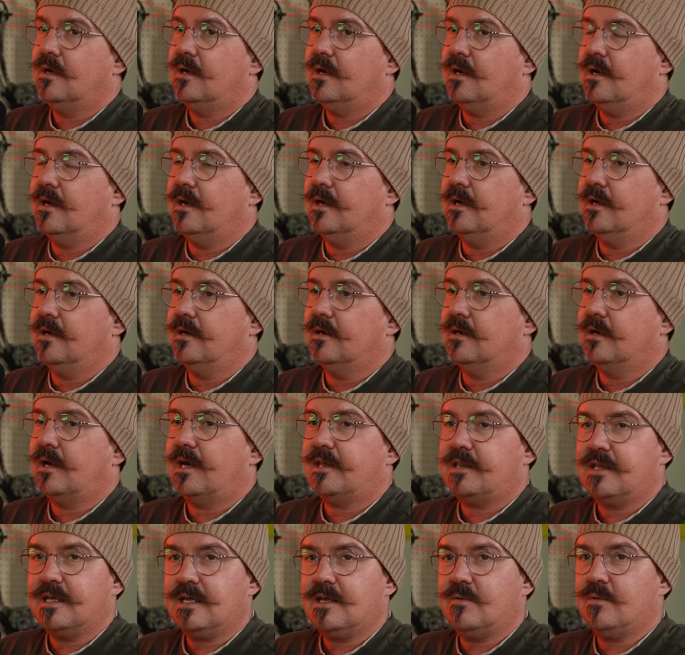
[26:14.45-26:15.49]
Uh, I
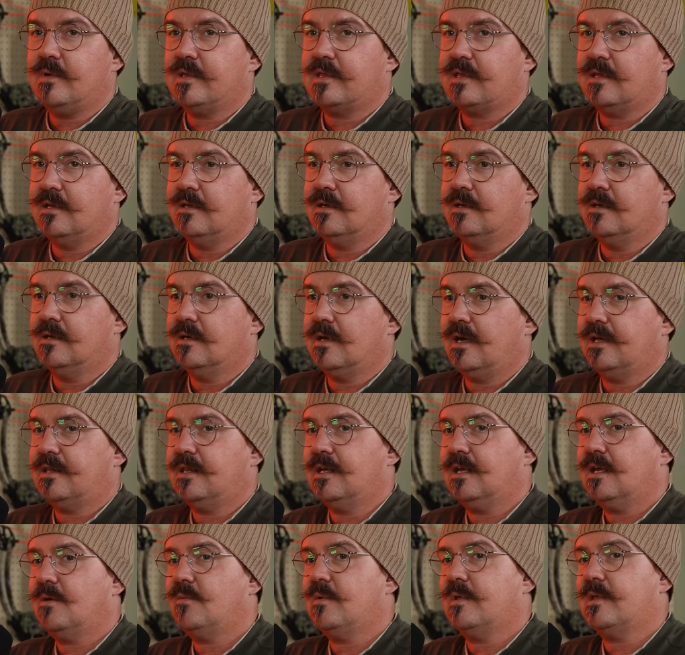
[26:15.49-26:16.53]
think it was in I
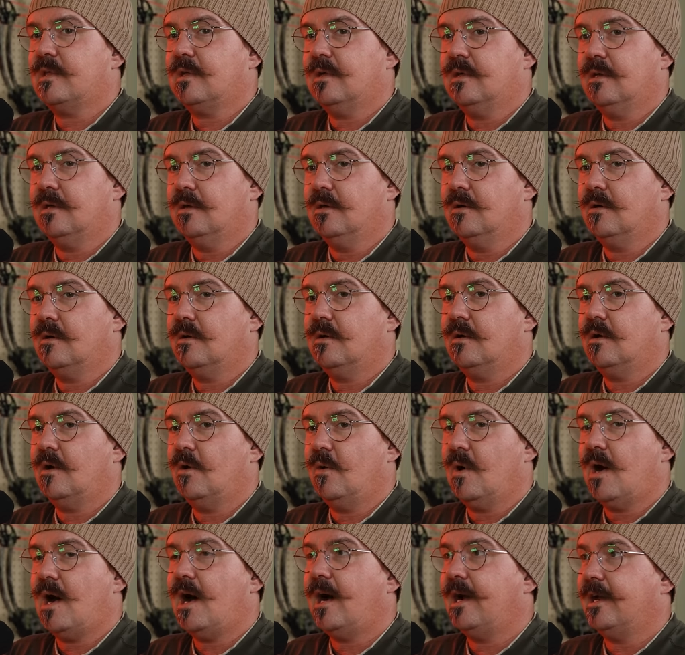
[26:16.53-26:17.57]
think it was in
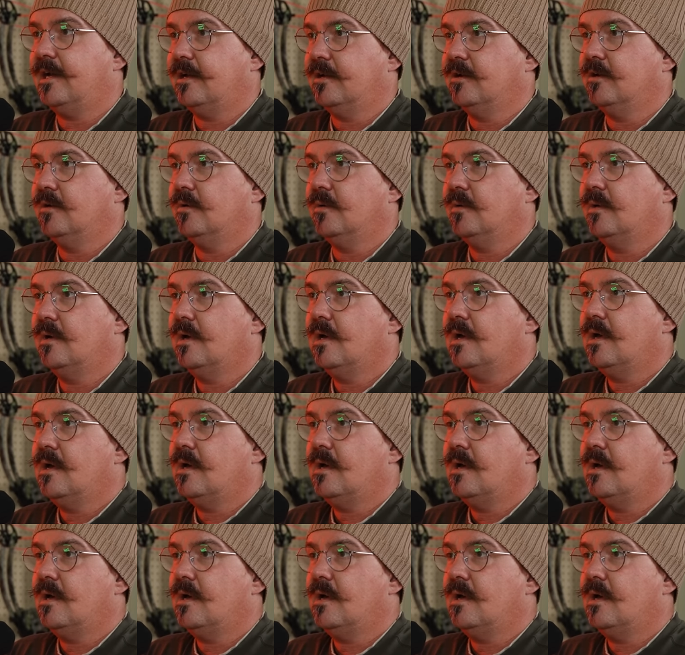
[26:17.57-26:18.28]
Ohio,